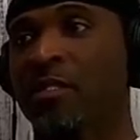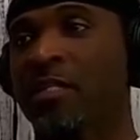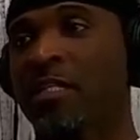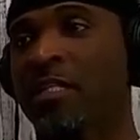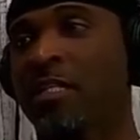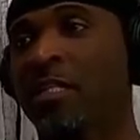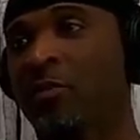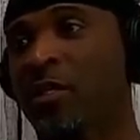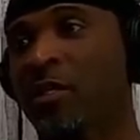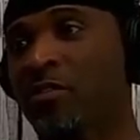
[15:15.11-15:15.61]

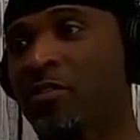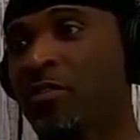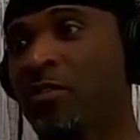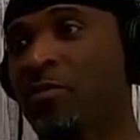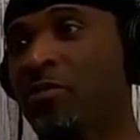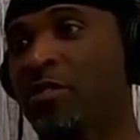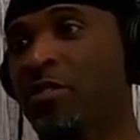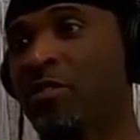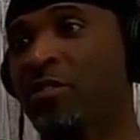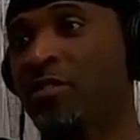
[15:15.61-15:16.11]
He walks over,
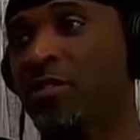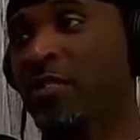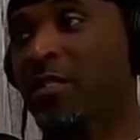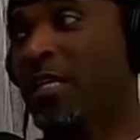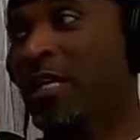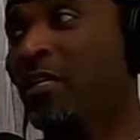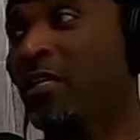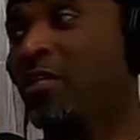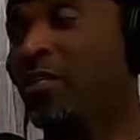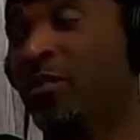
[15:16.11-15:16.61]
says,
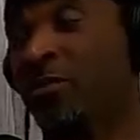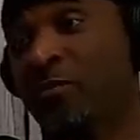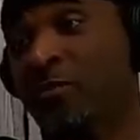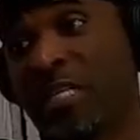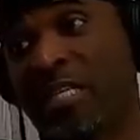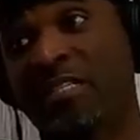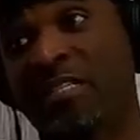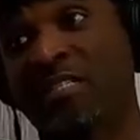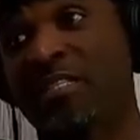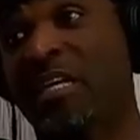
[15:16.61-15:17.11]
I looked him right
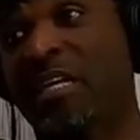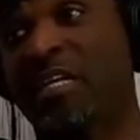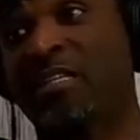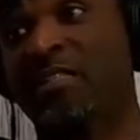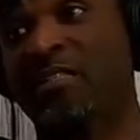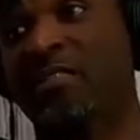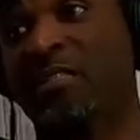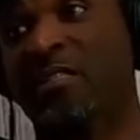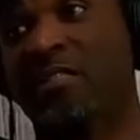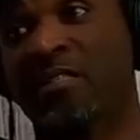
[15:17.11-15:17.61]
in his
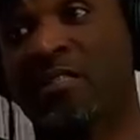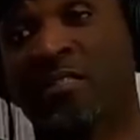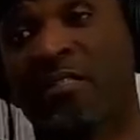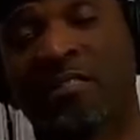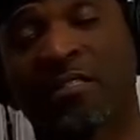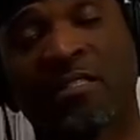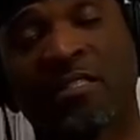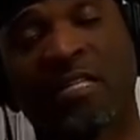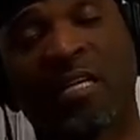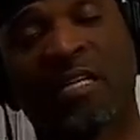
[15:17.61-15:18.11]
eyes, and this
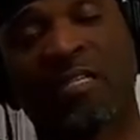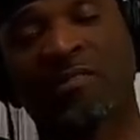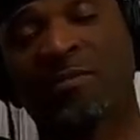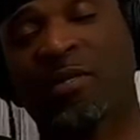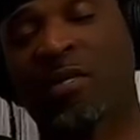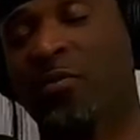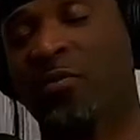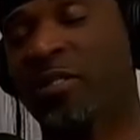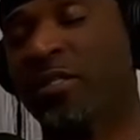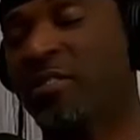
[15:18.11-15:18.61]
God is
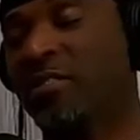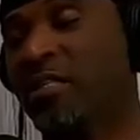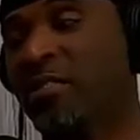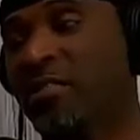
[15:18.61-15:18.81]
my witness.